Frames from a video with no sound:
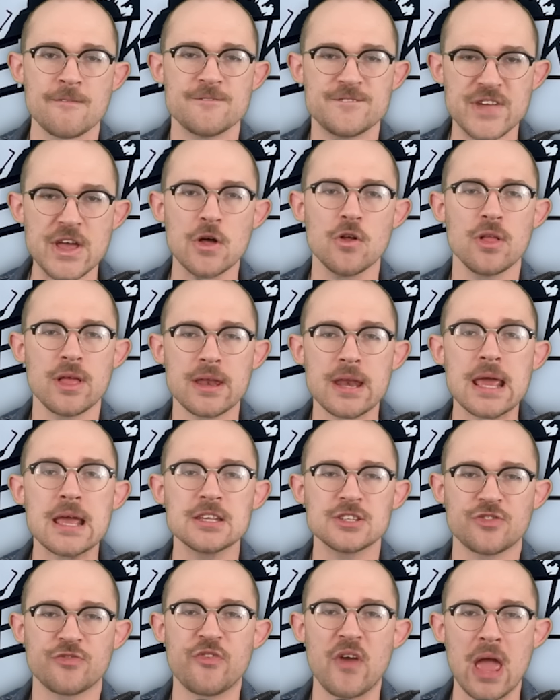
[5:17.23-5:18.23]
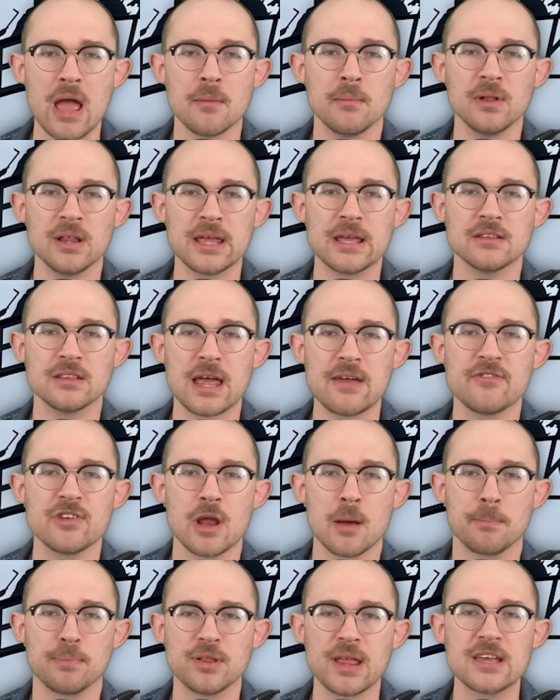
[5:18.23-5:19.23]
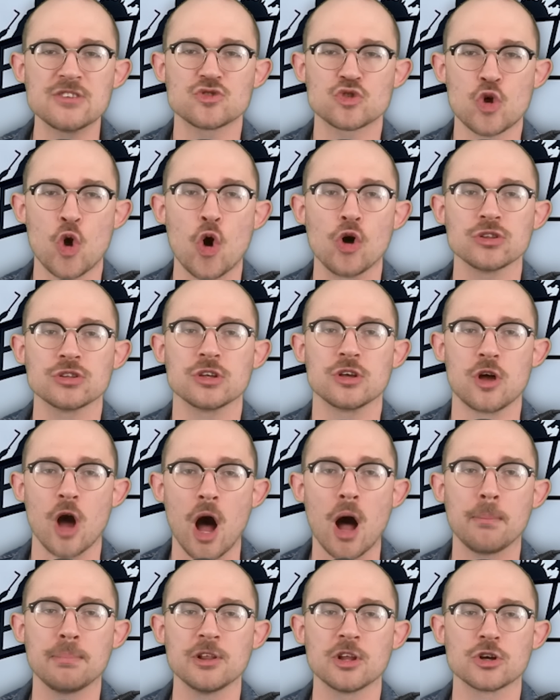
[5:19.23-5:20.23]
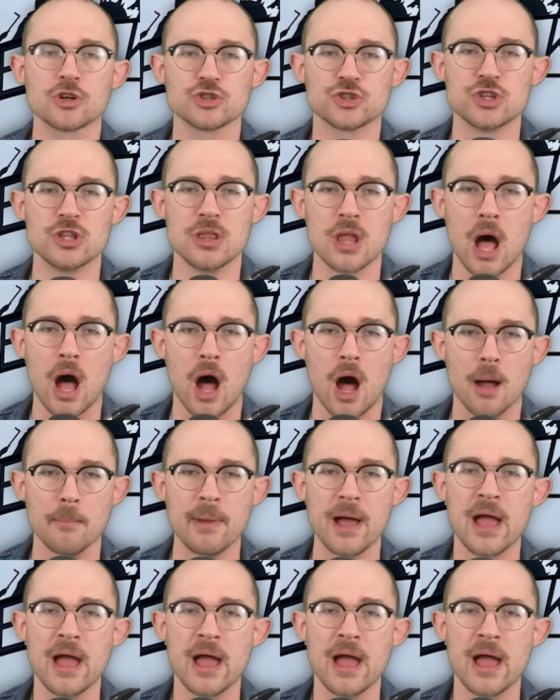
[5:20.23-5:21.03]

Phil and his family live in a place called Gobbler's Knob.